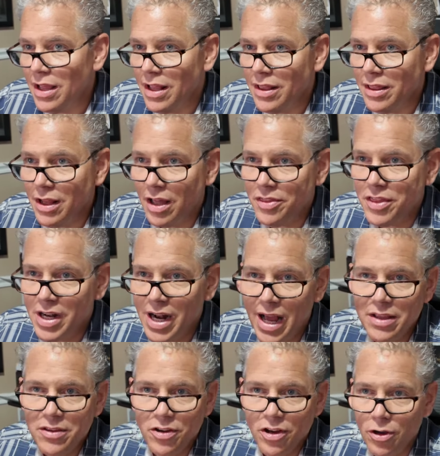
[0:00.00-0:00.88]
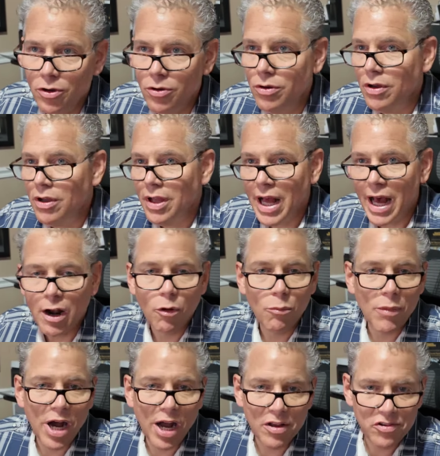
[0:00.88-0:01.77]
Nothing I do, I don't
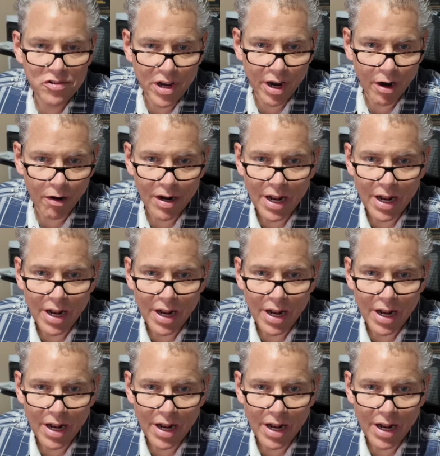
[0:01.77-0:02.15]
mind sharing.